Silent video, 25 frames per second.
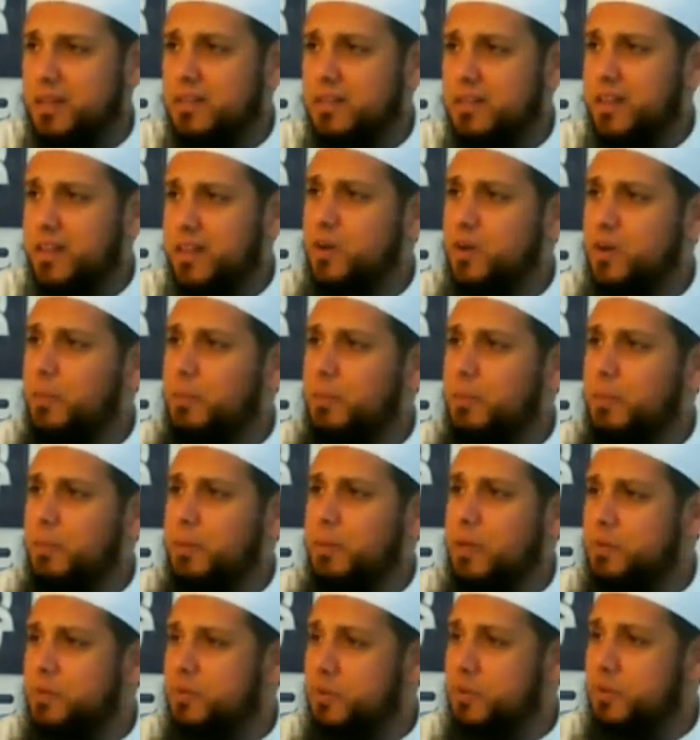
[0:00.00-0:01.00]
And there are
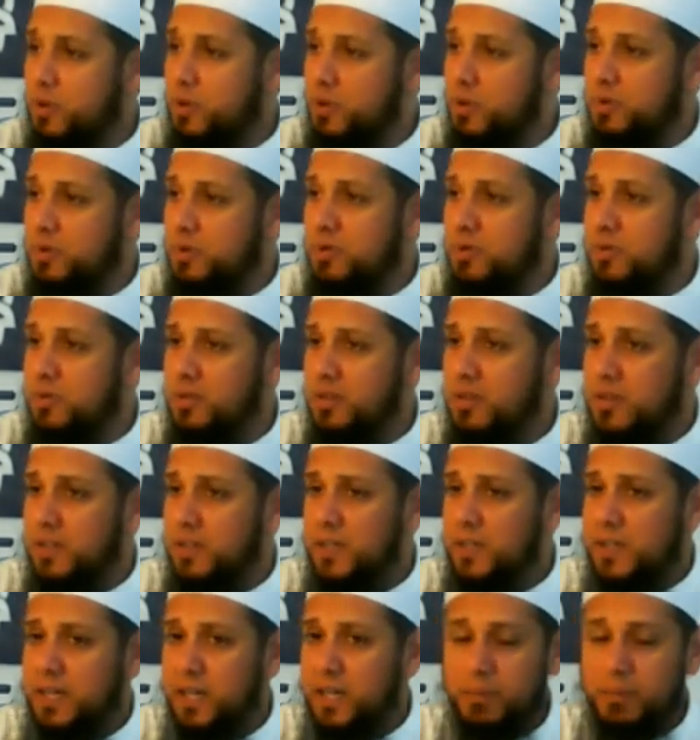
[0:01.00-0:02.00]
people who know
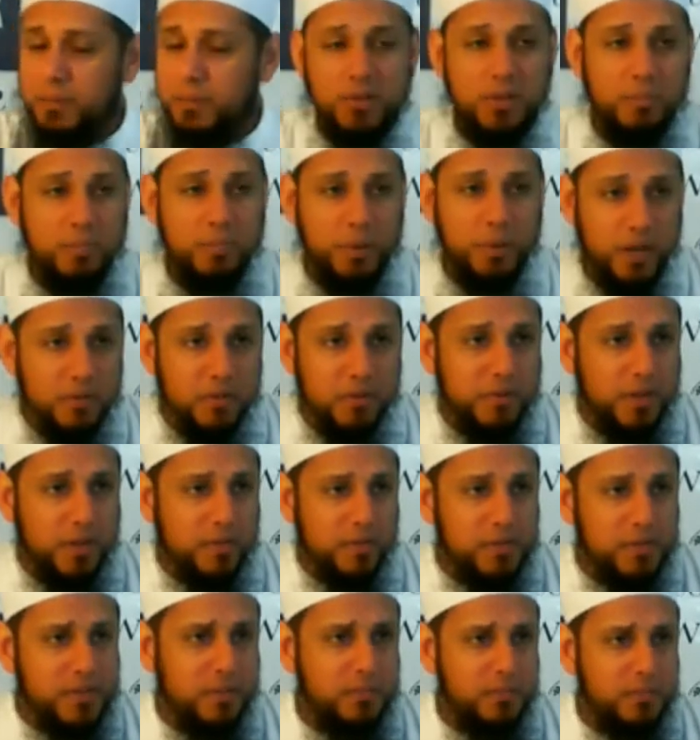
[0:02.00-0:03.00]
about the benefit of
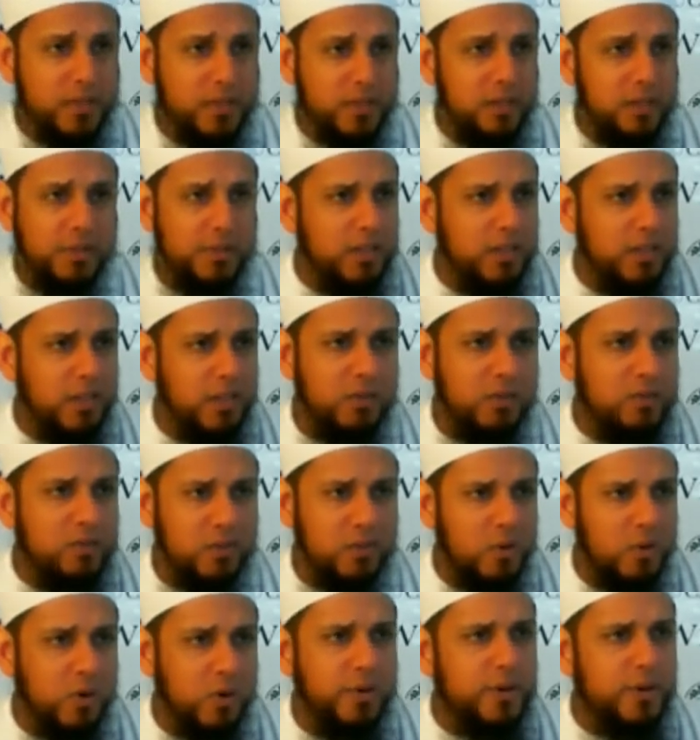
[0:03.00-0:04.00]
something, but they don't
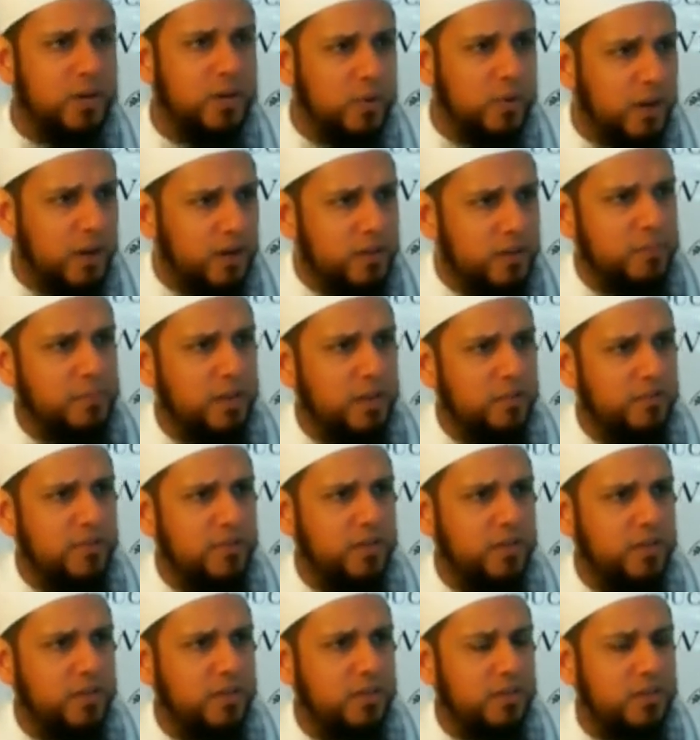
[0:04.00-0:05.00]
go and apply the benefit.
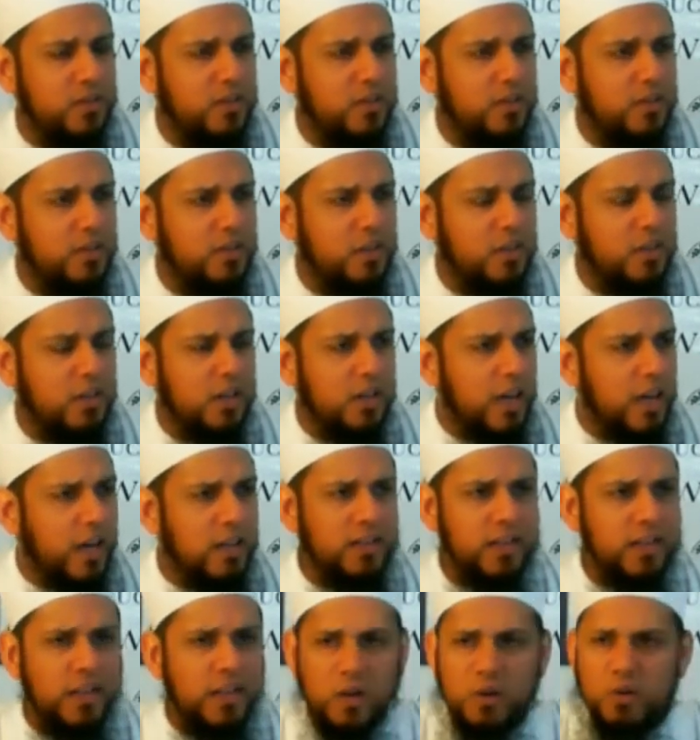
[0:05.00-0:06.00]
And
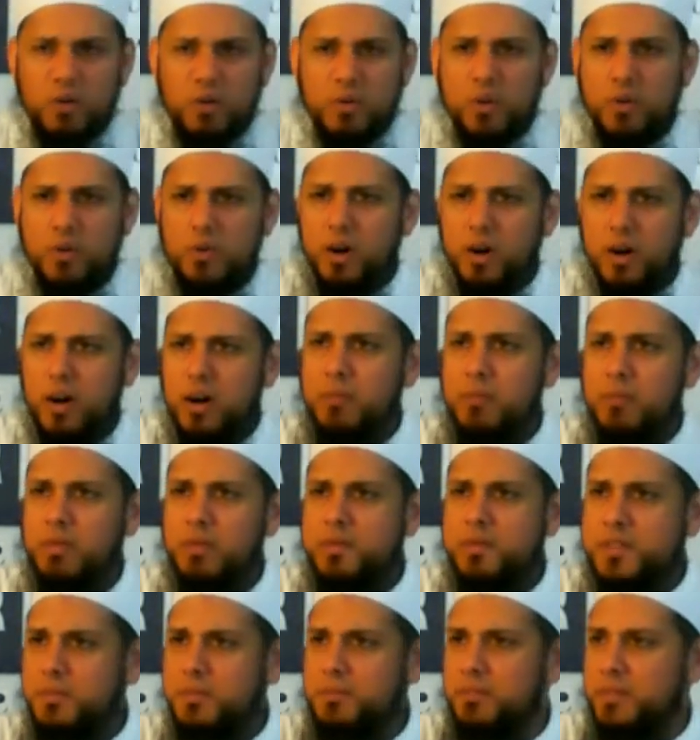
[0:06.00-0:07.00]
they don't know the harm of
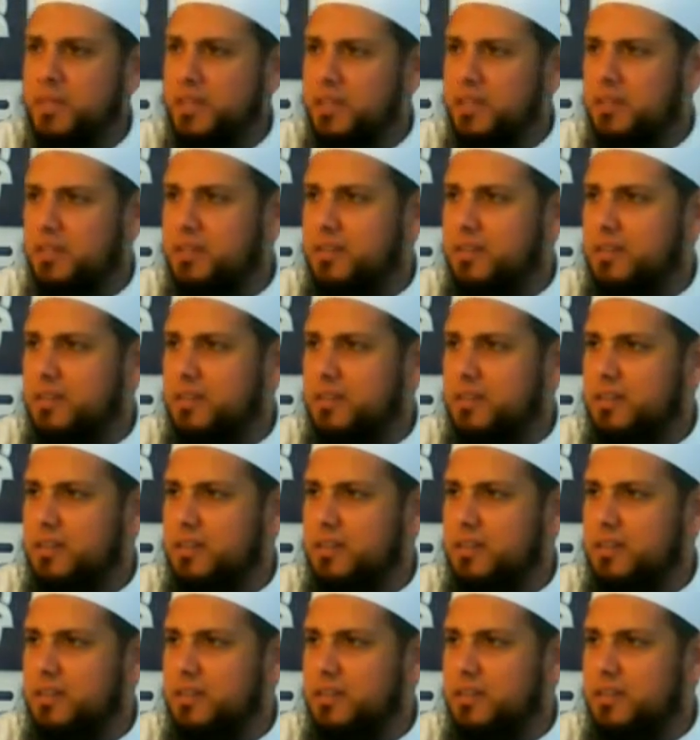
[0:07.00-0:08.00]
something,
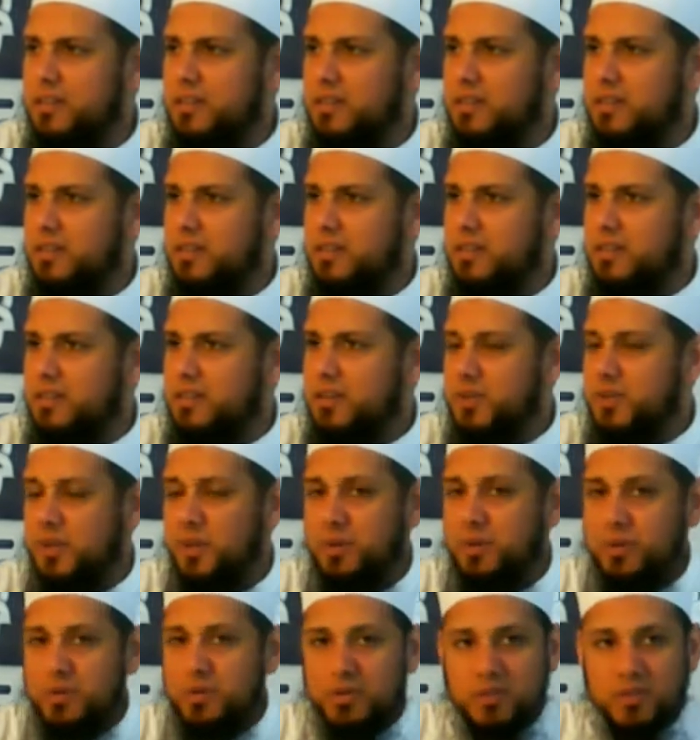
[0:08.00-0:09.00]

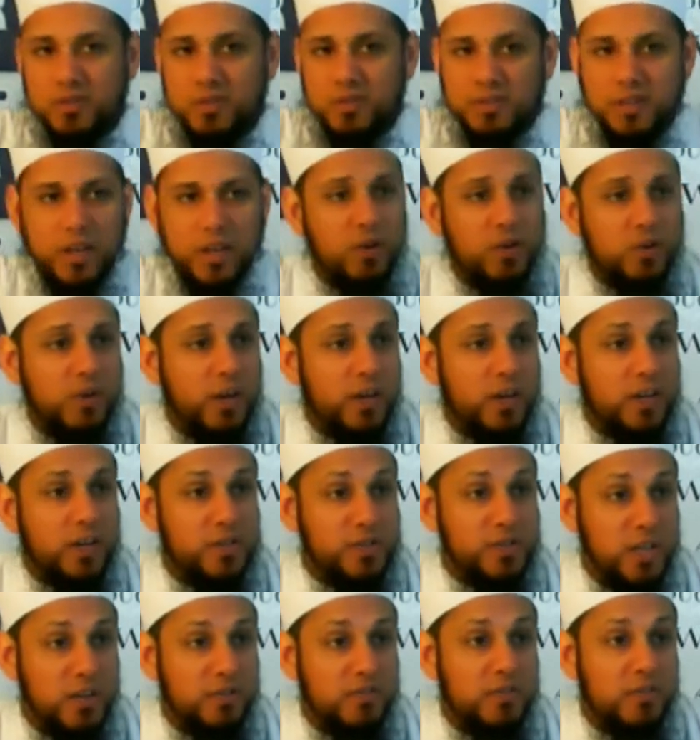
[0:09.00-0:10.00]
so they don't know how to
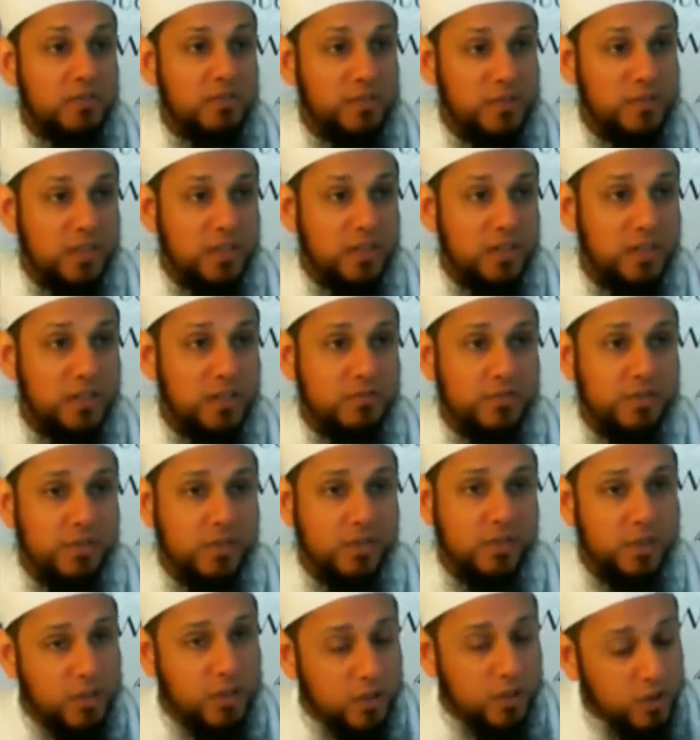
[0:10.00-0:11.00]
save themselves.
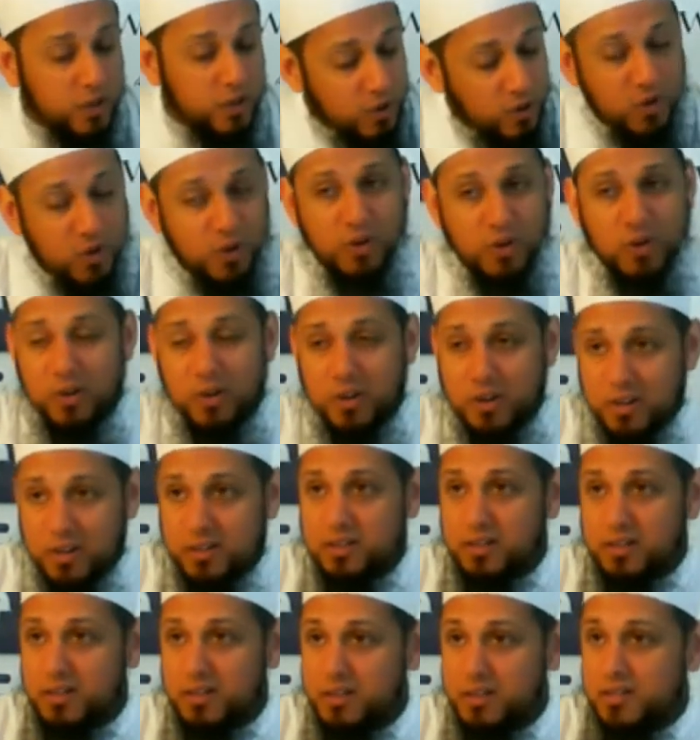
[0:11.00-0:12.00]

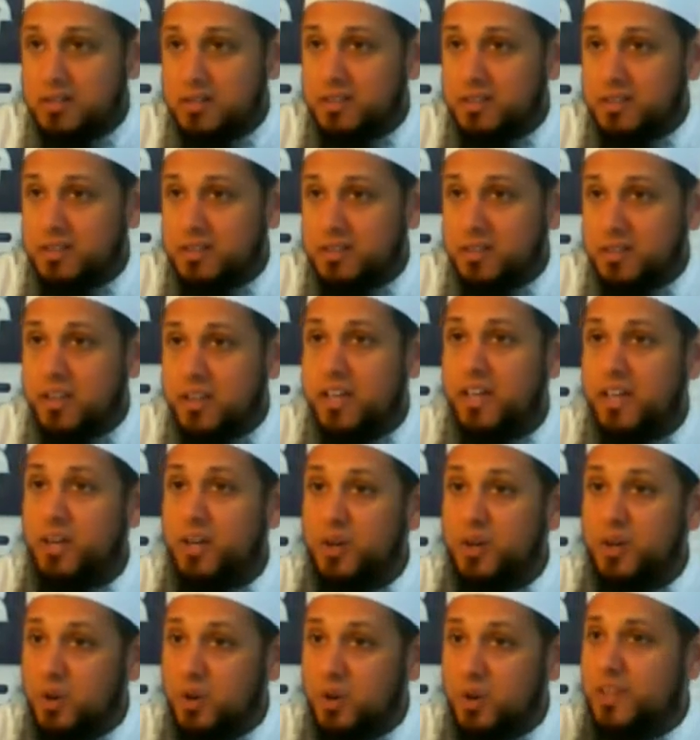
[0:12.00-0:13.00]
Or they
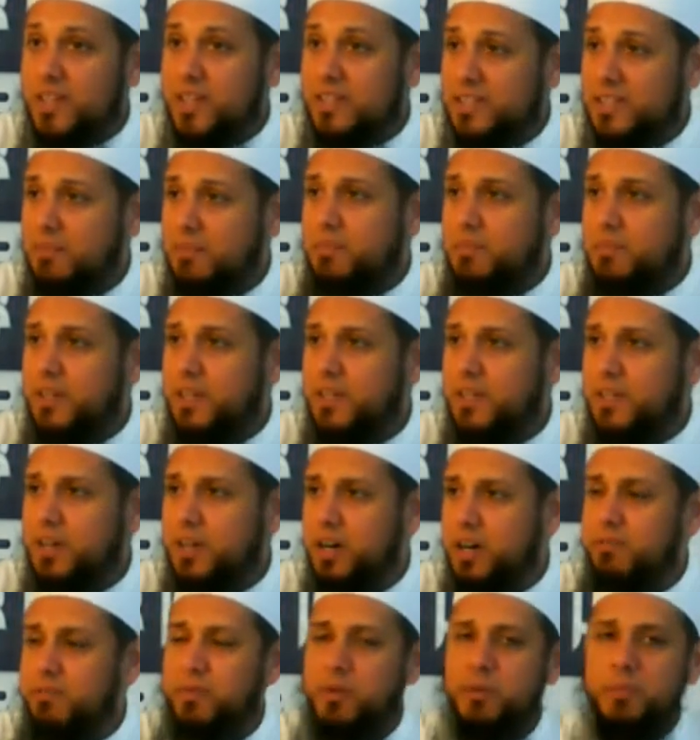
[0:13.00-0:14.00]
know that something is
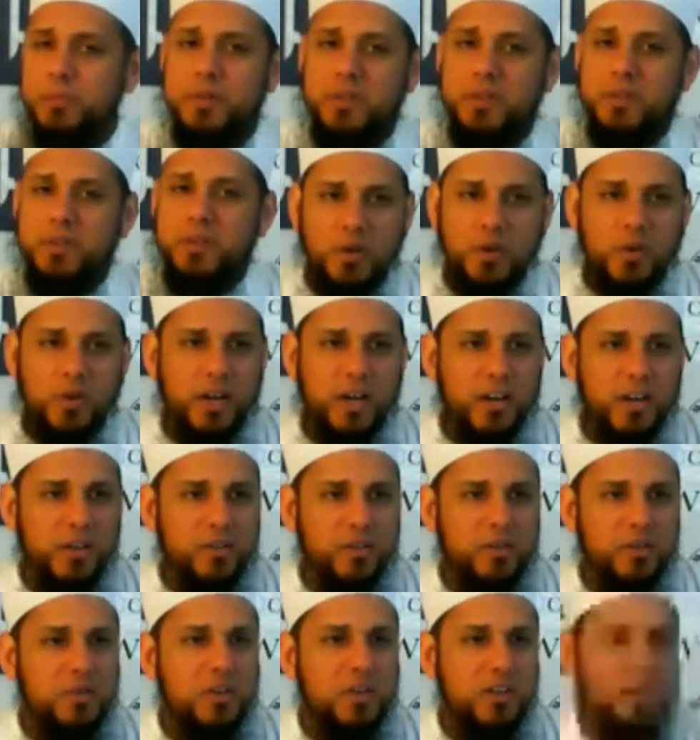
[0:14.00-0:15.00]
harmful, but they go ahead
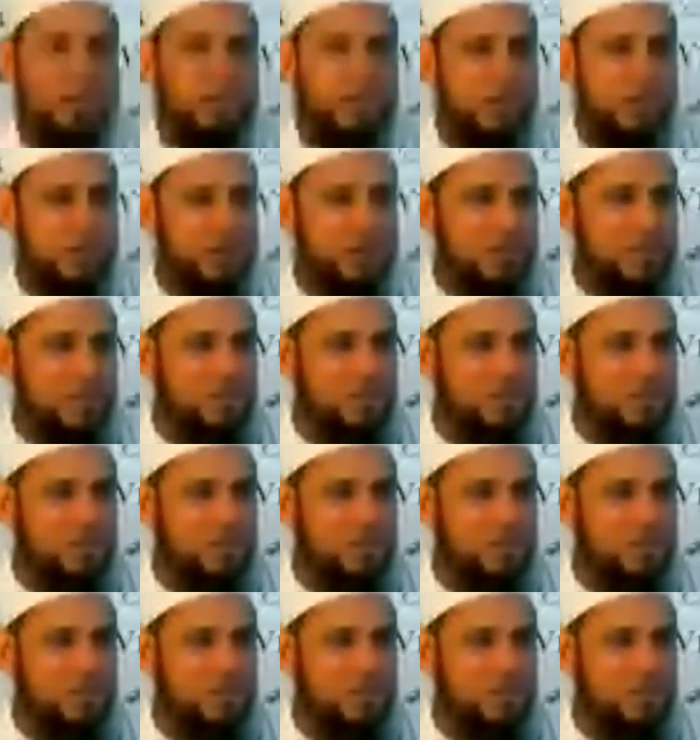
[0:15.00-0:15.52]
and do it anyway.